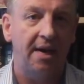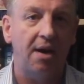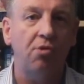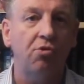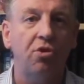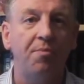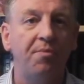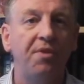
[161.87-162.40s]

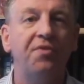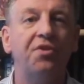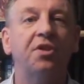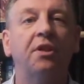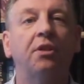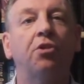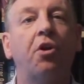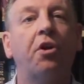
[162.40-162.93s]
how come you've
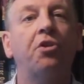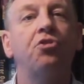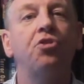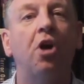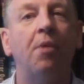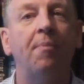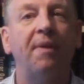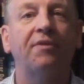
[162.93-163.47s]
still got a
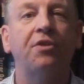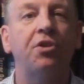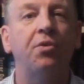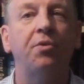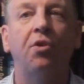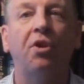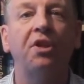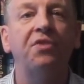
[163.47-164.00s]
job after
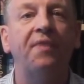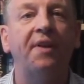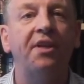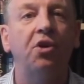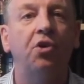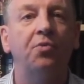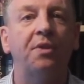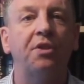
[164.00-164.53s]
doing all these
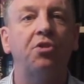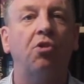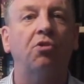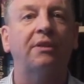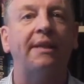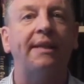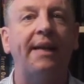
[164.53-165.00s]
videos with Dr.